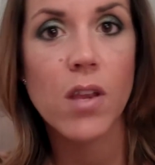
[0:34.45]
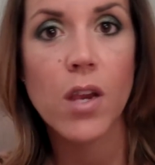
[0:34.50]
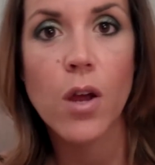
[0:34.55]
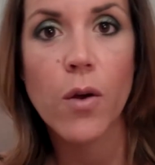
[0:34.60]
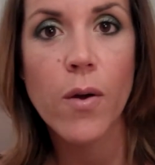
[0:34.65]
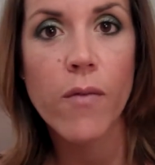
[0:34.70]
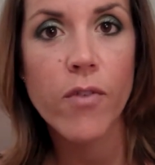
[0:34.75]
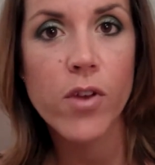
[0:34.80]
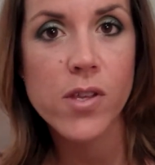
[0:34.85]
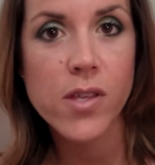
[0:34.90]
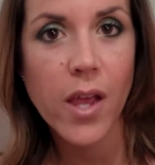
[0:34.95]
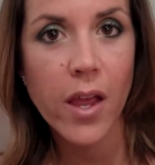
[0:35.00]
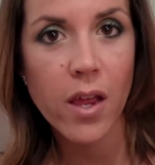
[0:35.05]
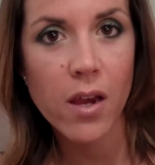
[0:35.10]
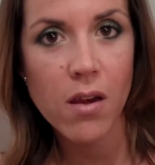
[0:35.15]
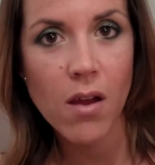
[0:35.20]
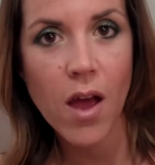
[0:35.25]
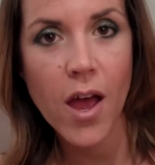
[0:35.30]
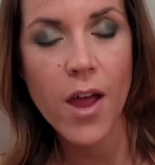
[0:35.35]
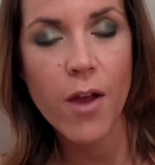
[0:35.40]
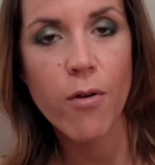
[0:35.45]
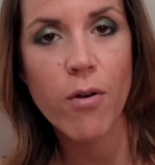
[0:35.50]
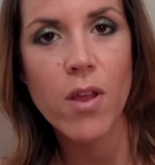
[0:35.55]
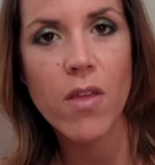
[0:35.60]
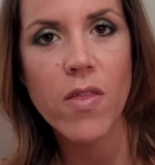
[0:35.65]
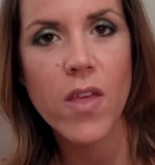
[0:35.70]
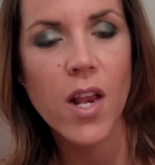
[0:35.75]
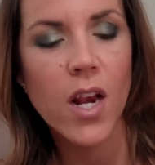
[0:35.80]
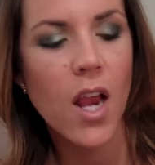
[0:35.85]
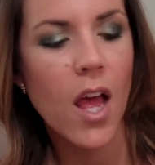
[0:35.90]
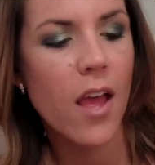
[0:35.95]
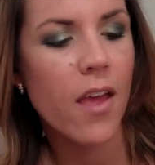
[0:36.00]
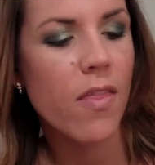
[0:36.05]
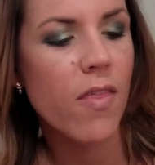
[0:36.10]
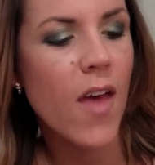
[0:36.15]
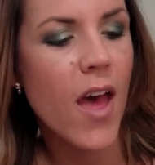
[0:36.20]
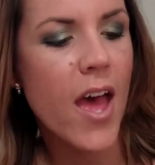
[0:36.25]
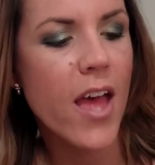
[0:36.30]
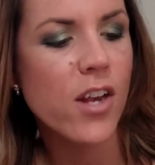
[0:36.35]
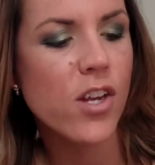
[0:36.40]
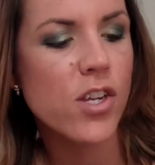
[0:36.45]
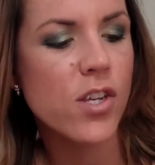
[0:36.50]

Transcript: you know, every second night or anything like that,